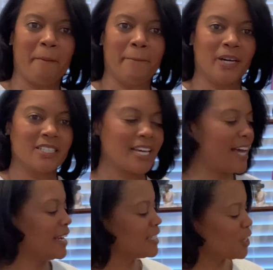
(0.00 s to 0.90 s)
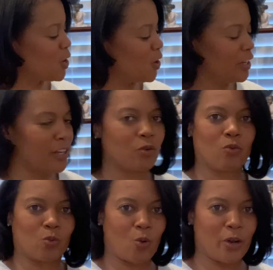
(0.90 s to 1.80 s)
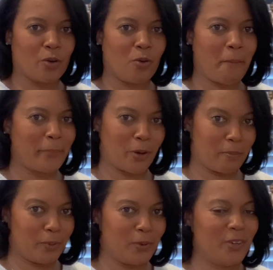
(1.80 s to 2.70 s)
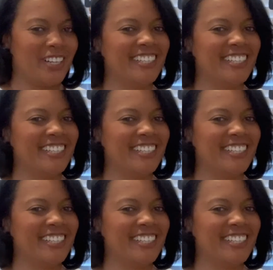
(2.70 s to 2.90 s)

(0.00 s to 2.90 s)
but I like to call it royal purple.